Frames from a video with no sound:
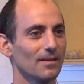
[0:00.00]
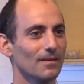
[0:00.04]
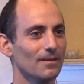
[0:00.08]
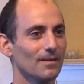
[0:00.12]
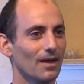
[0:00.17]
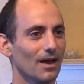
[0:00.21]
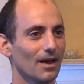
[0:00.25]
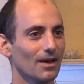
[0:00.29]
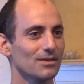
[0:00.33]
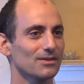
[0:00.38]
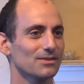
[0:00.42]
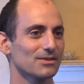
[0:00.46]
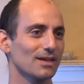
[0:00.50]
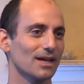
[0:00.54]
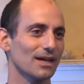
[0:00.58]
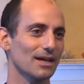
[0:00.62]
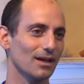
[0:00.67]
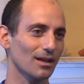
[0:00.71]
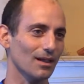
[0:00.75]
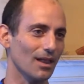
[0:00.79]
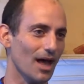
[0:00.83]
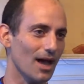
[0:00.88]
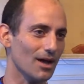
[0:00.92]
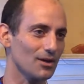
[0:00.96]
the
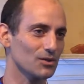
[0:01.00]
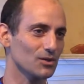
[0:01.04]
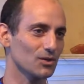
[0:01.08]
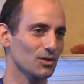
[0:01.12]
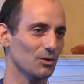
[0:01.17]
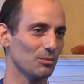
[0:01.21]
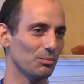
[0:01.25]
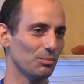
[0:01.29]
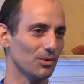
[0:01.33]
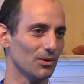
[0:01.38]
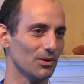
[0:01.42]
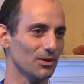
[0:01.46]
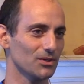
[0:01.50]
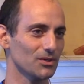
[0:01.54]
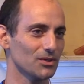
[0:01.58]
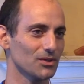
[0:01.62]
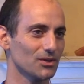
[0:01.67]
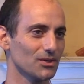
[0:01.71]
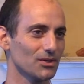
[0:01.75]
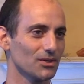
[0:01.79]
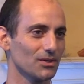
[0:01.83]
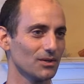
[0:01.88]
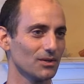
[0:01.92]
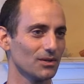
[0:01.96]
psychological
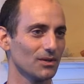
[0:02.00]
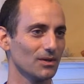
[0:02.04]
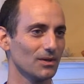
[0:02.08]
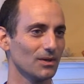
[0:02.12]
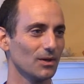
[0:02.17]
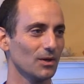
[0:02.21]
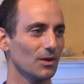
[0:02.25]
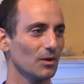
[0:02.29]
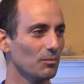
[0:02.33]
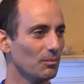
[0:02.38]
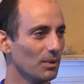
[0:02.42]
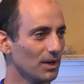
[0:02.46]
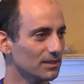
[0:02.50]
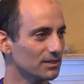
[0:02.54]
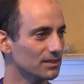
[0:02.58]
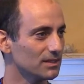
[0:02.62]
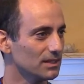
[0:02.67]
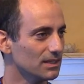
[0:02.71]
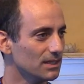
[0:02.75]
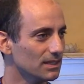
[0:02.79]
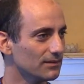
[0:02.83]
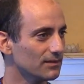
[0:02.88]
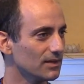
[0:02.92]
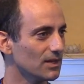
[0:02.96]
push, but to
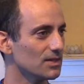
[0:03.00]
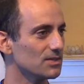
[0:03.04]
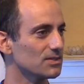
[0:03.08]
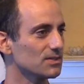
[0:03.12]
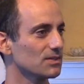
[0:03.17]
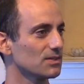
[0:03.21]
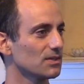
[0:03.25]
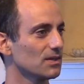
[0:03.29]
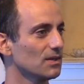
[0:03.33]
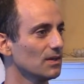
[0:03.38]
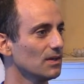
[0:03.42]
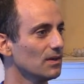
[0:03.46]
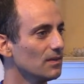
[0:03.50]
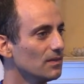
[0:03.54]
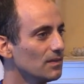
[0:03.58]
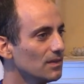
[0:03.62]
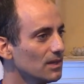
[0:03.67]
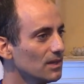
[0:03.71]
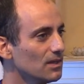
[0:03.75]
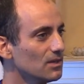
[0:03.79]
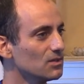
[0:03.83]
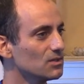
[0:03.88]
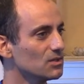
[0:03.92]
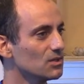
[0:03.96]
give us
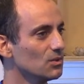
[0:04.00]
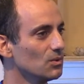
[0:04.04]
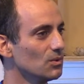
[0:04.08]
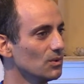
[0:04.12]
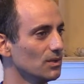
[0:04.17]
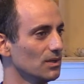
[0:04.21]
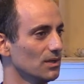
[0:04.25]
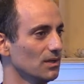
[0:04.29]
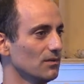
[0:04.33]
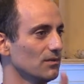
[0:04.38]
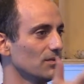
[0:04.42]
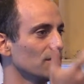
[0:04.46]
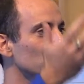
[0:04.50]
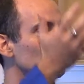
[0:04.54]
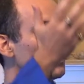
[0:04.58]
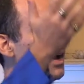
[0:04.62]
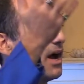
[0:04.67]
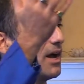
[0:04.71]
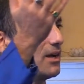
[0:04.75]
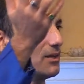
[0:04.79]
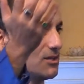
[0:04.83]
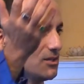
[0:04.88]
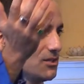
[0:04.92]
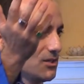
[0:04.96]
the intuitive
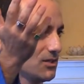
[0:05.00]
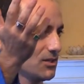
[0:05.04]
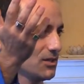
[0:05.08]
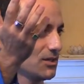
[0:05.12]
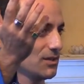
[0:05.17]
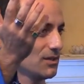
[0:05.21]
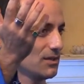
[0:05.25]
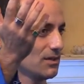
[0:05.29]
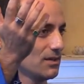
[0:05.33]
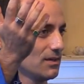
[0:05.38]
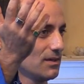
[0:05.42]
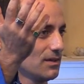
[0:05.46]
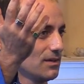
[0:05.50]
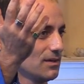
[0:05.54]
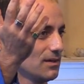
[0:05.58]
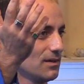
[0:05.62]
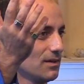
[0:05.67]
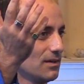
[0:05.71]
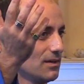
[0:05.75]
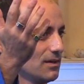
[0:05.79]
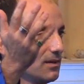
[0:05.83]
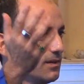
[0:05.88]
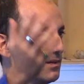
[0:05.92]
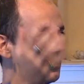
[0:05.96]
touch,
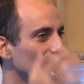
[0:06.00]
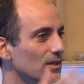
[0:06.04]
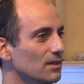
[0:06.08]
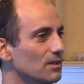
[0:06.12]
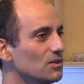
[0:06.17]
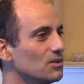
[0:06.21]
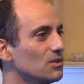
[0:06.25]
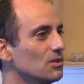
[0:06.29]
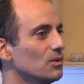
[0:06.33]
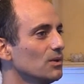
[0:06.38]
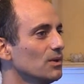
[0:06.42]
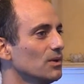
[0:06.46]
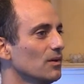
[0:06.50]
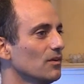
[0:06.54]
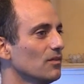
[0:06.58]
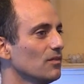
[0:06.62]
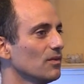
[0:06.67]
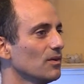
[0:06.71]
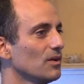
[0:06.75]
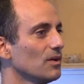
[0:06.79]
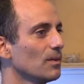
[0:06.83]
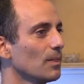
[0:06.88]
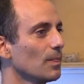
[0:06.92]
the intuitive